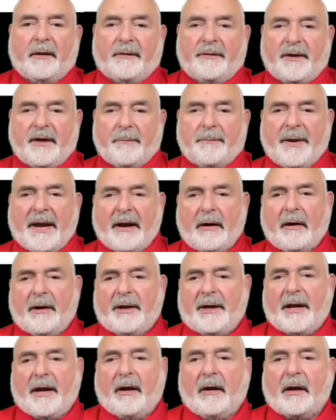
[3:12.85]
The
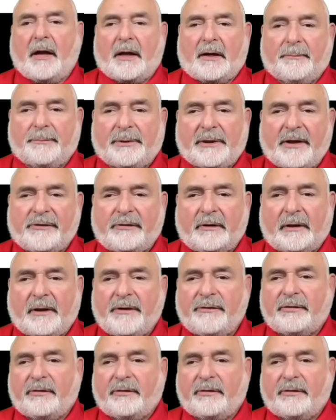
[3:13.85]
apparent hair got a pleasantly